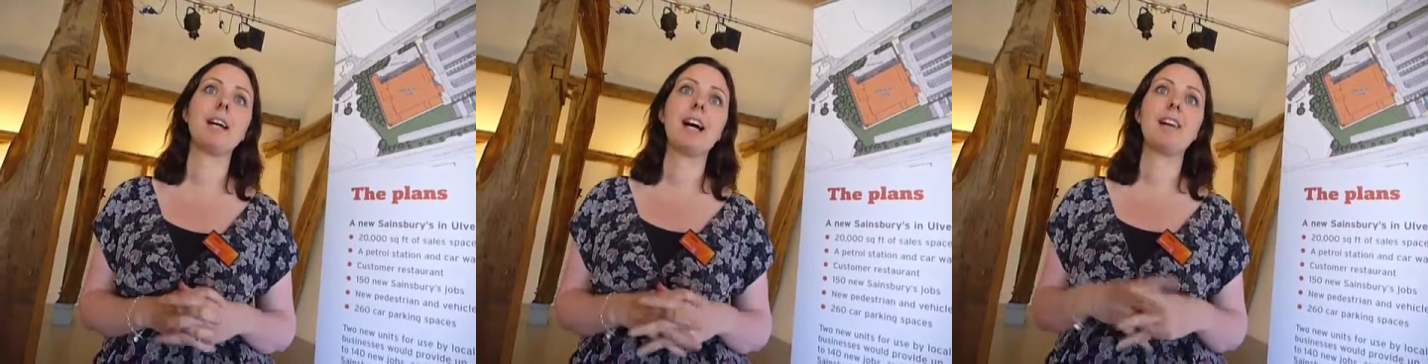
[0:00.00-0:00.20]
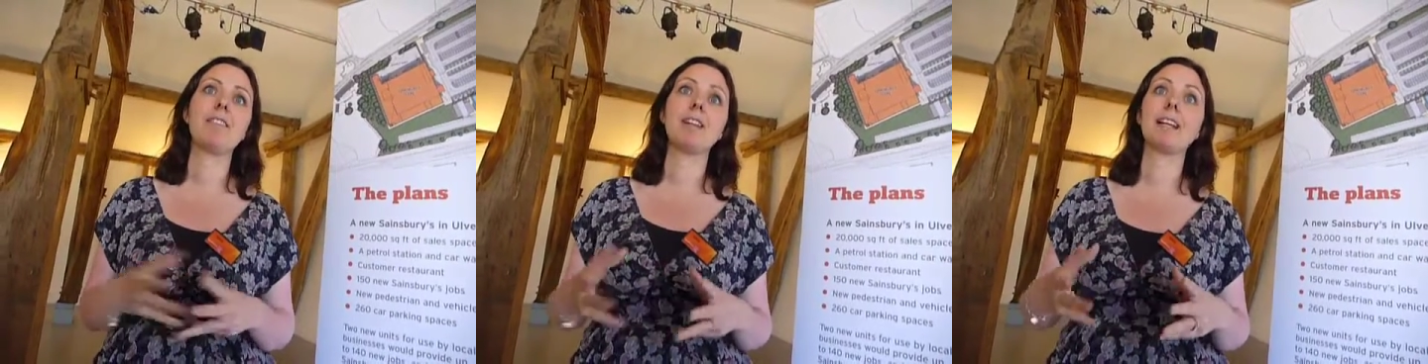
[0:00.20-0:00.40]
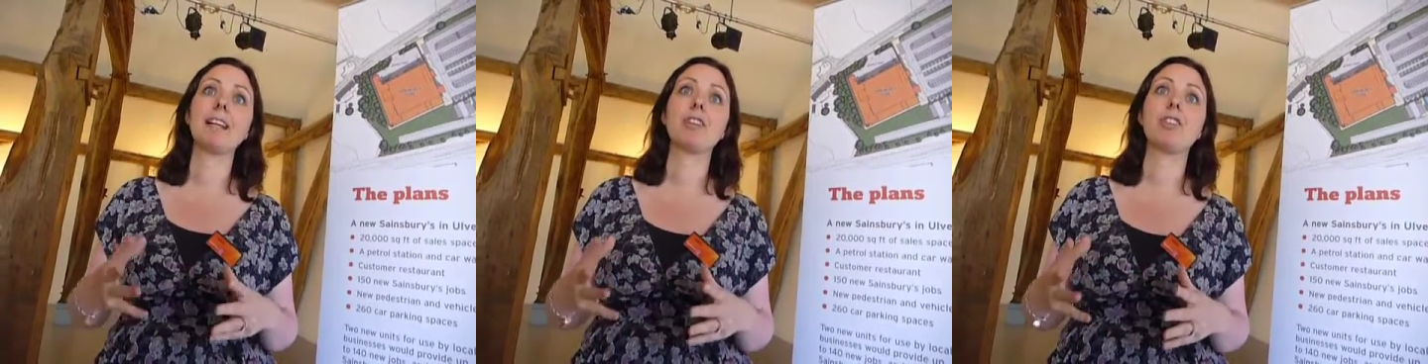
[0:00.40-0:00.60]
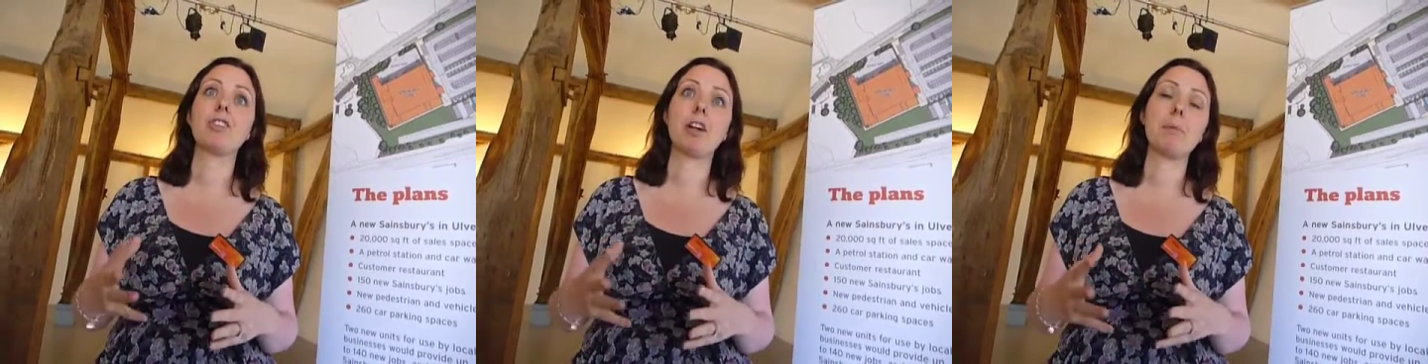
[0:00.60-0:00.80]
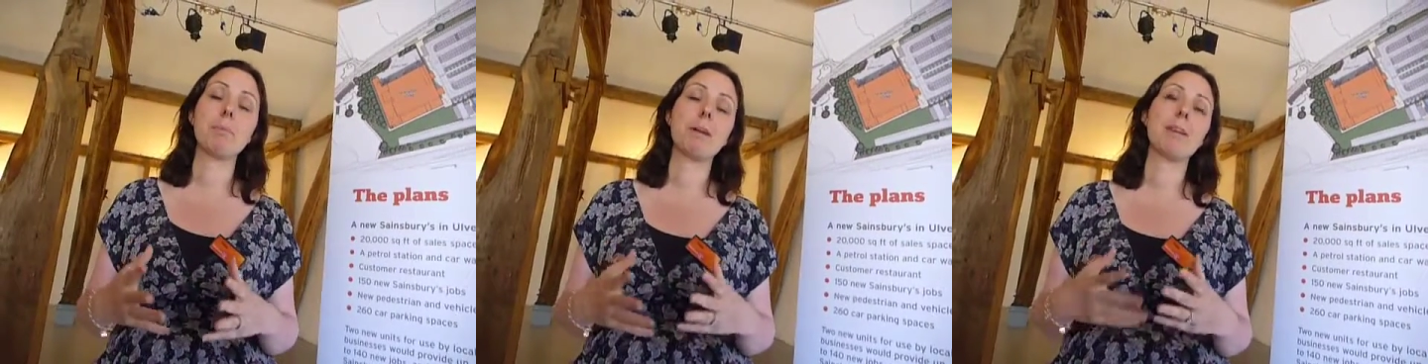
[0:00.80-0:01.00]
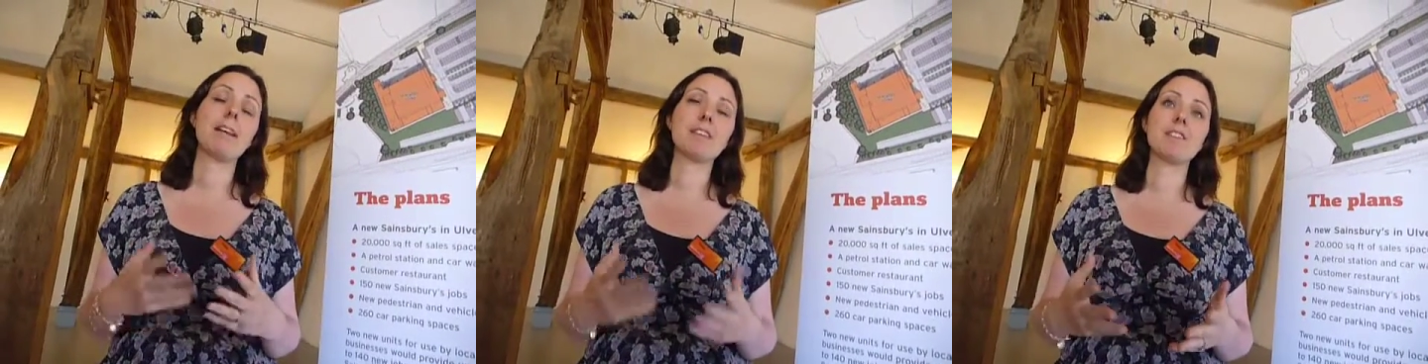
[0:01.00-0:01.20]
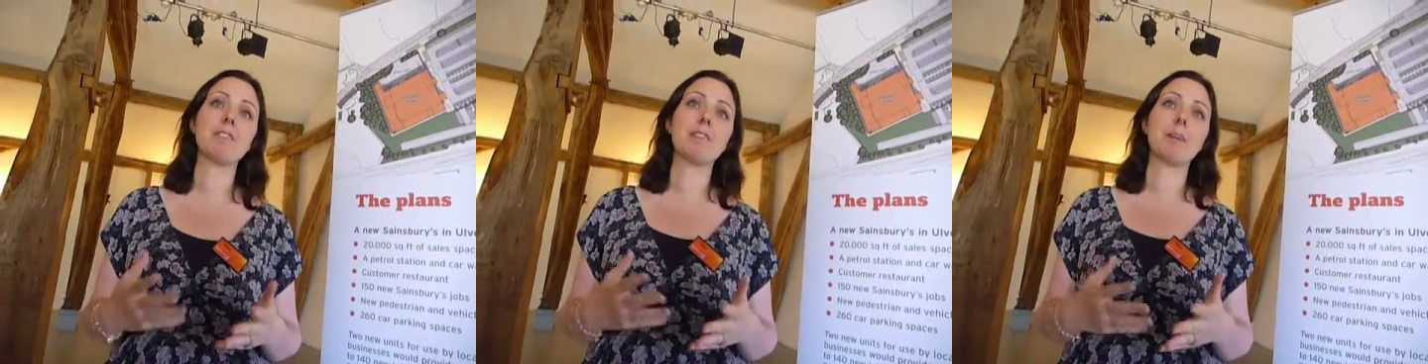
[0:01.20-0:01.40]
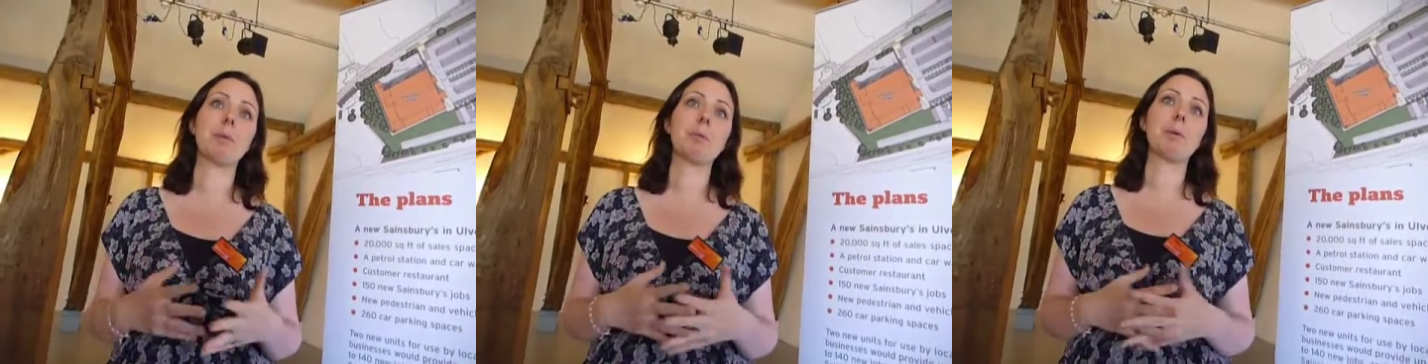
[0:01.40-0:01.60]
have a link trip, and that's
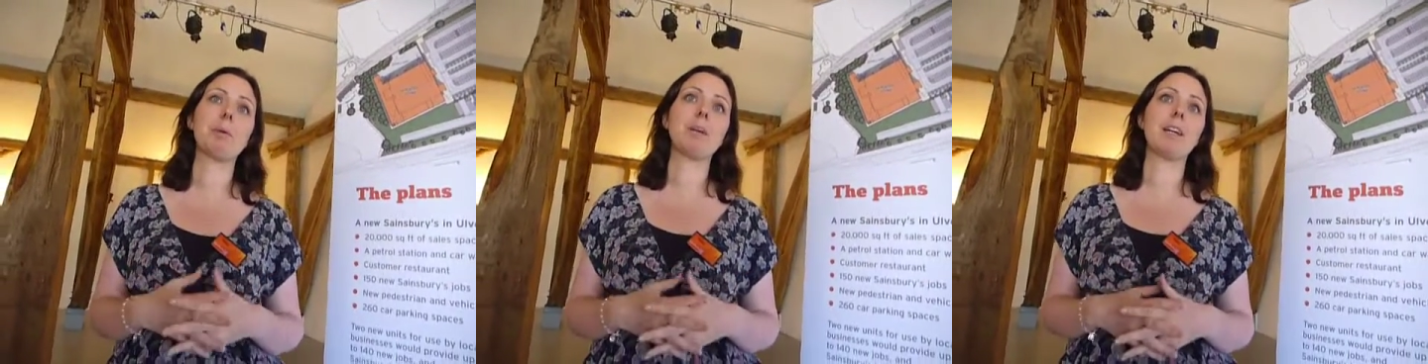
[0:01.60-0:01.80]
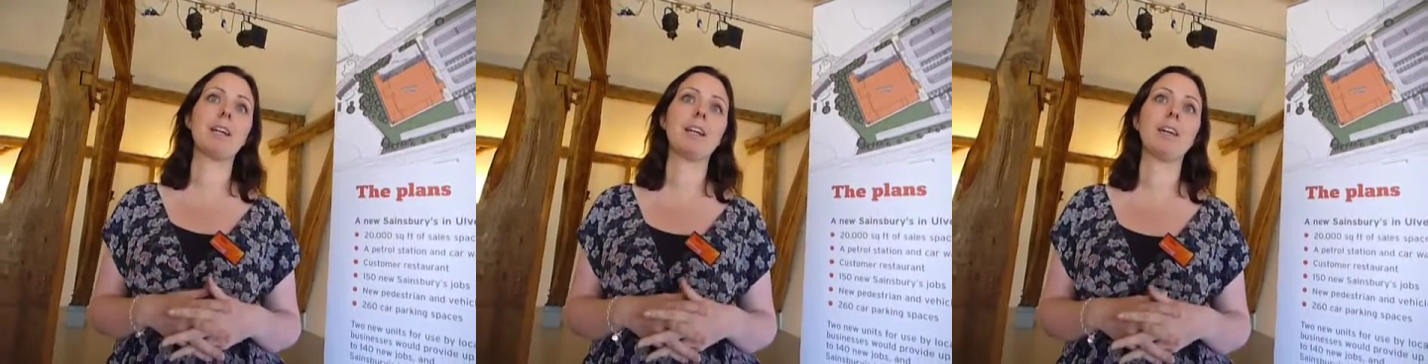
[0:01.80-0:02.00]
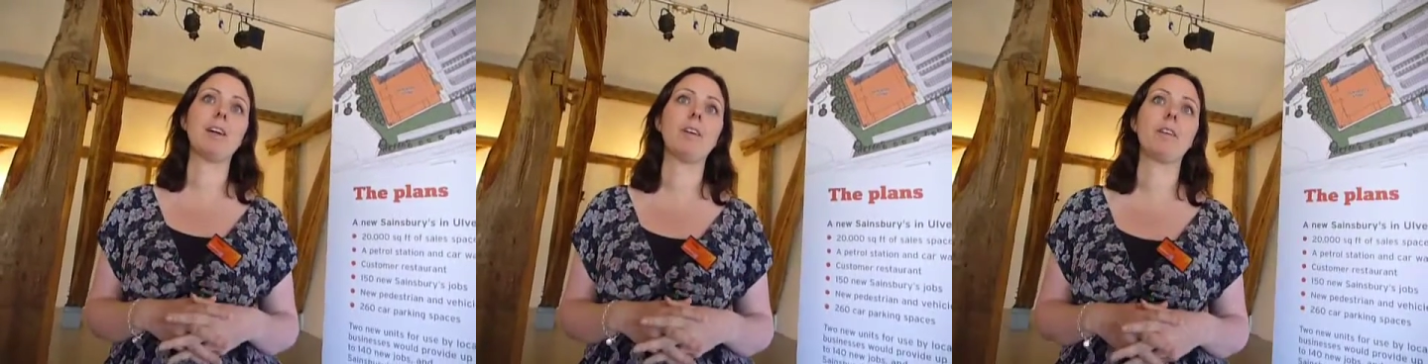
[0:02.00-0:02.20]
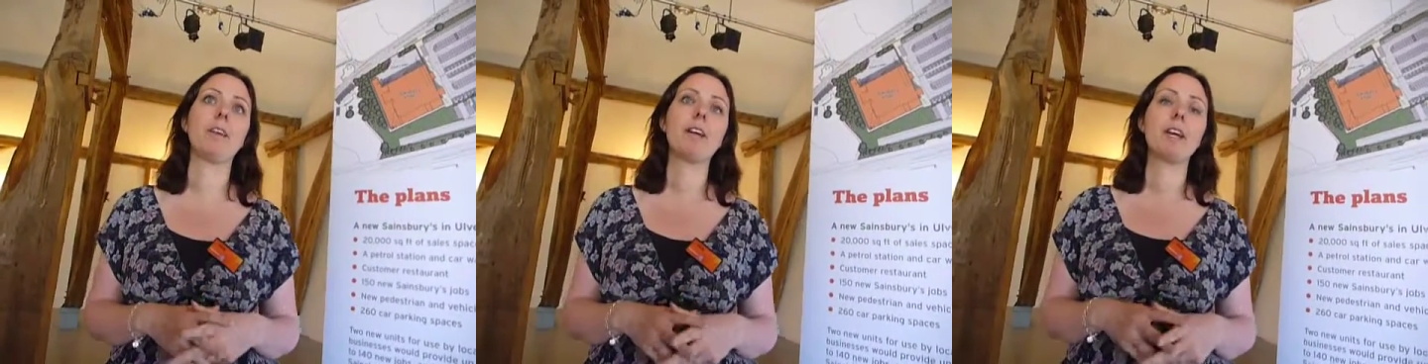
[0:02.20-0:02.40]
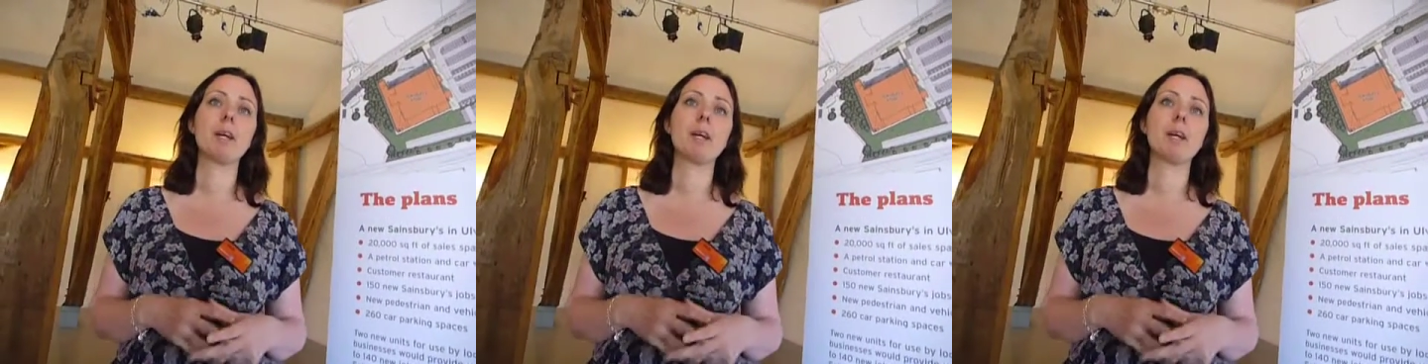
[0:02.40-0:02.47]
something we'll be working on,